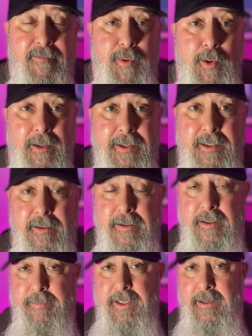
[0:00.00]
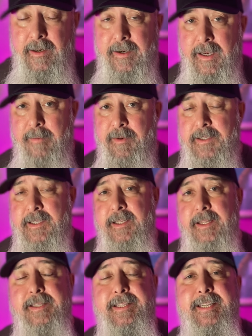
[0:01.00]
of Portland a little bit, our neighbors
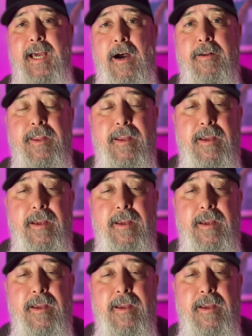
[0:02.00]
to the south